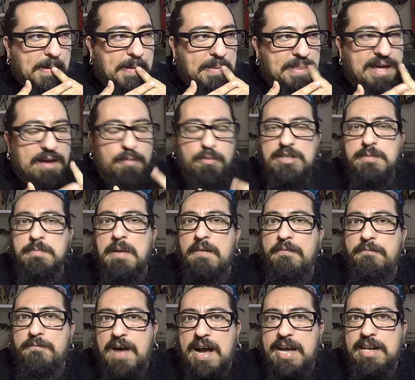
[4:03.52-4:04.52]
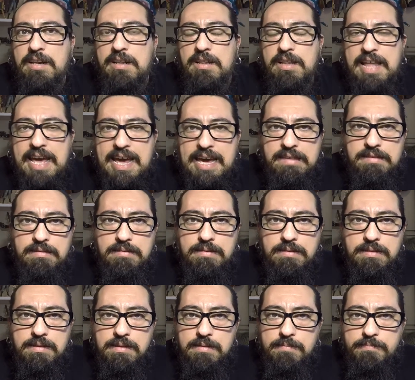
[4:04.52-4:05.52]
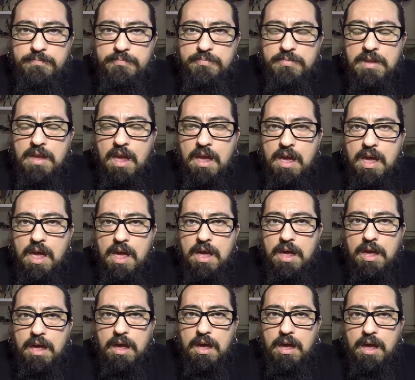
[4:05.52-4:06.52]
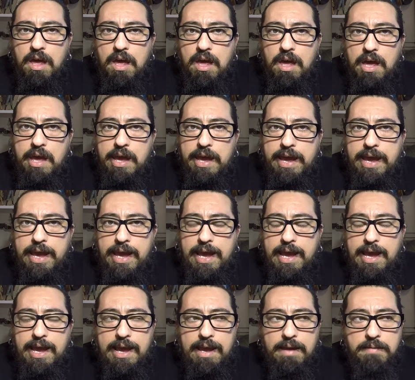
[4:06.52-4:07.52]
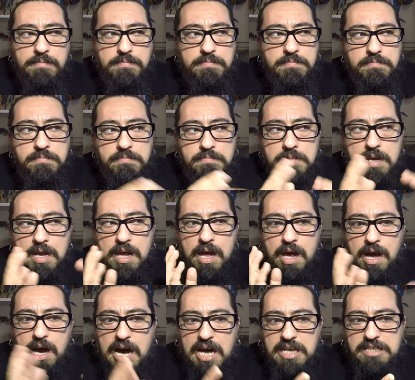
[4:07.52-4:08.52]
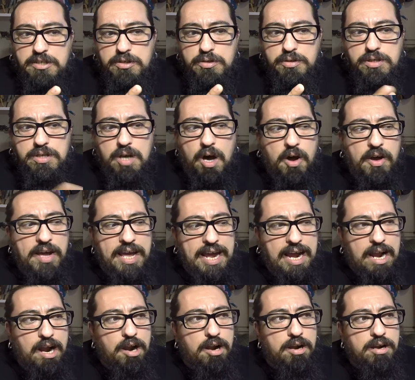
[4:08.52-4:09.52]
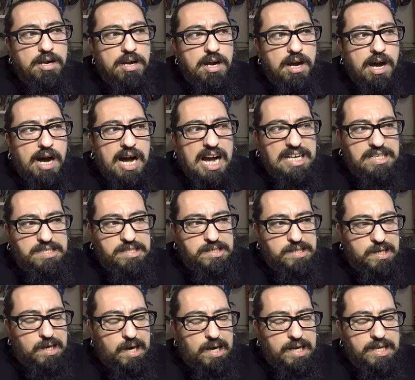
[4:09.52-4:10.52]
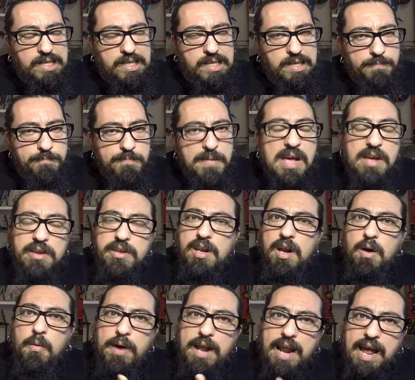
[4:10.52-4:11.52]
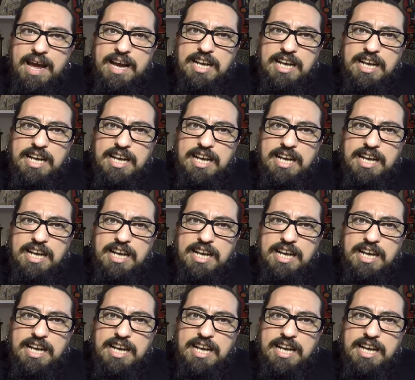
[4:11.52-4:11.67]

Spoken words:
That was my final length. As you saw here, I sucked. You know what I